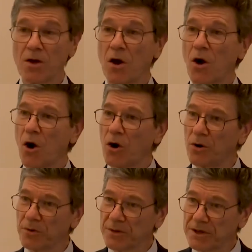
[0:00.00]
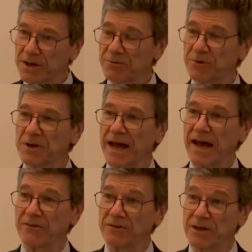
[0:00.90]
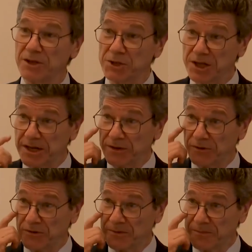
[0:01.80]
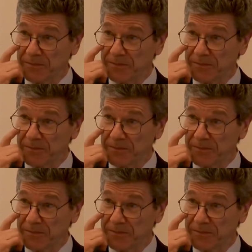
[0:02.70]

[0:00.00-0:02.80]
All the different SDGs